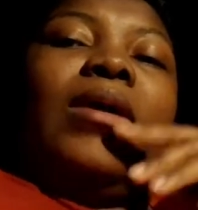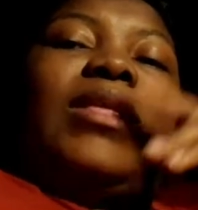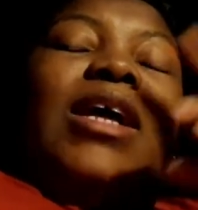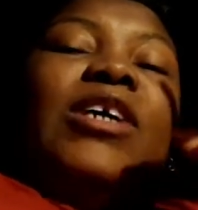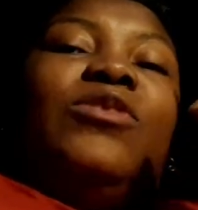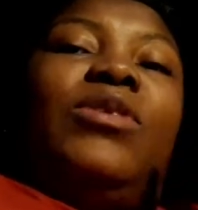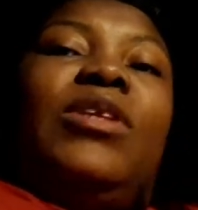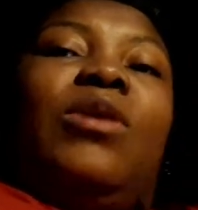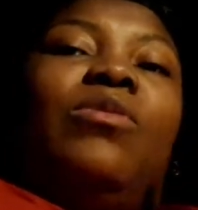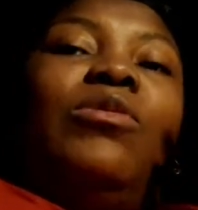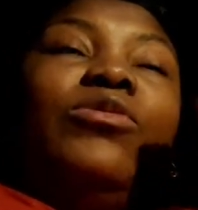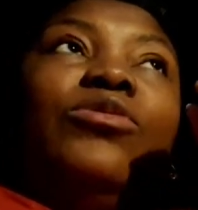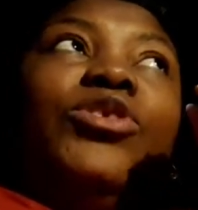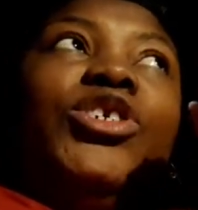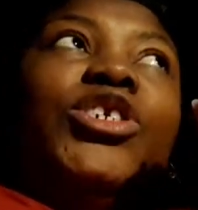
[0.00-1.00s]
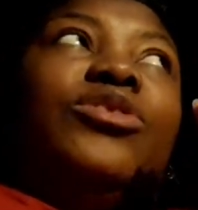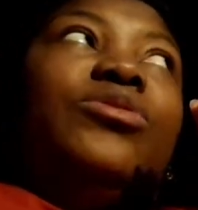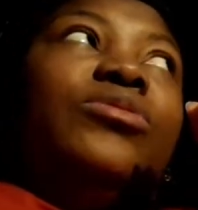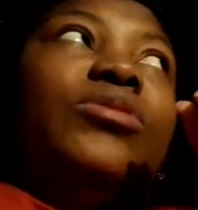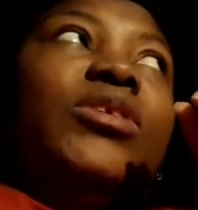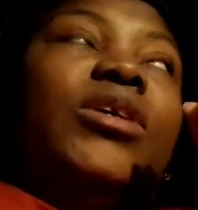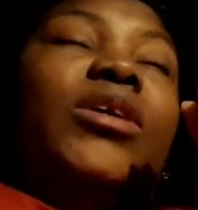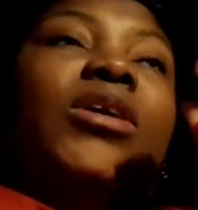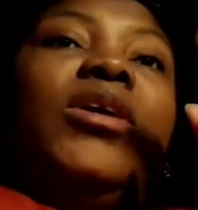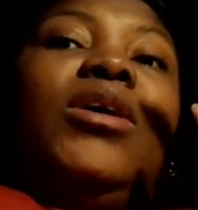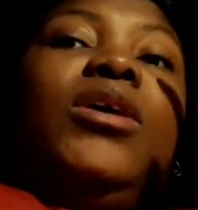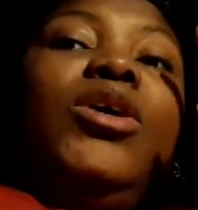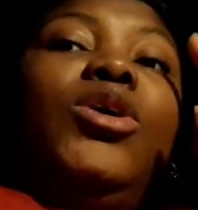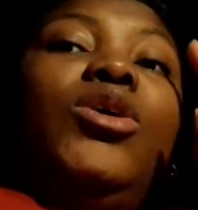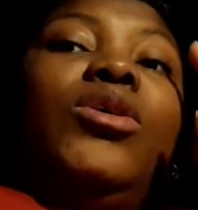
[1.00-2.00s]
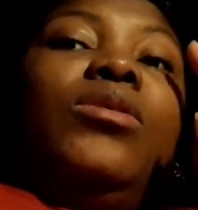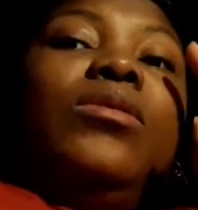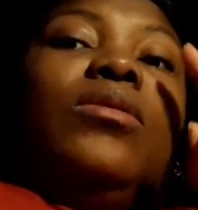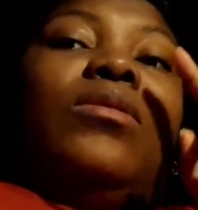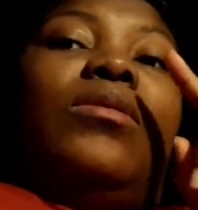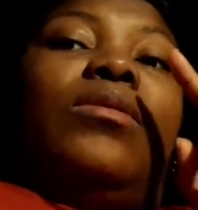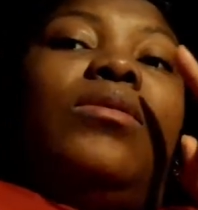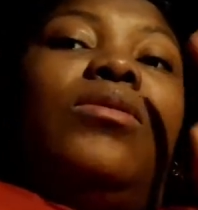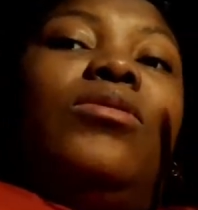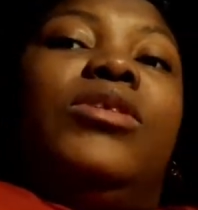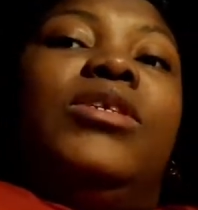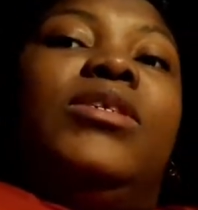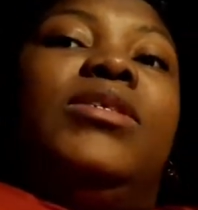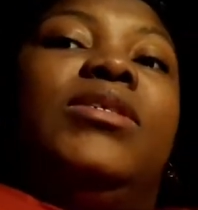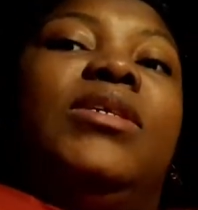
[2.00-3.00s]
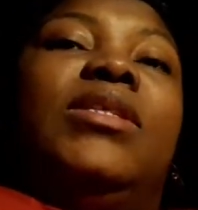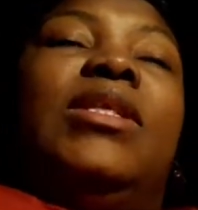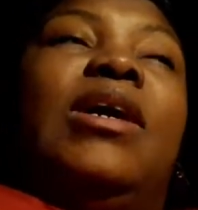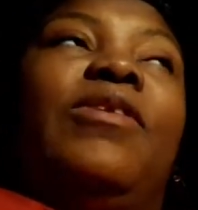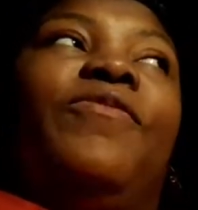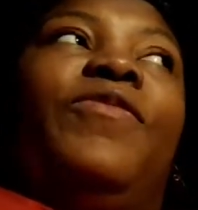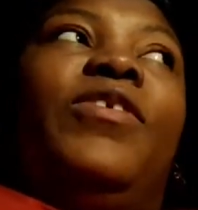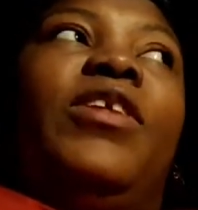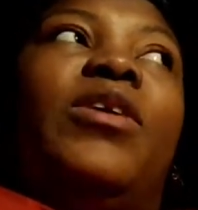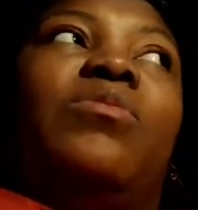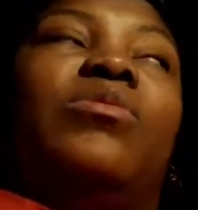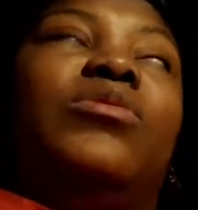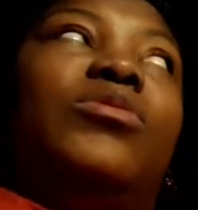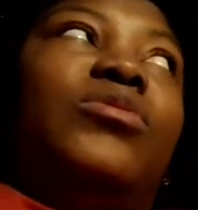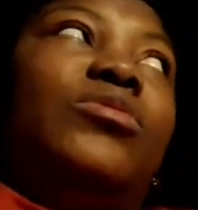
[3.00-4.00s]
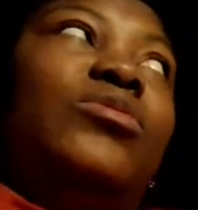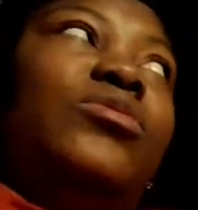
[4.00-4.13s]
that's what I want to share today on this sit down video I want to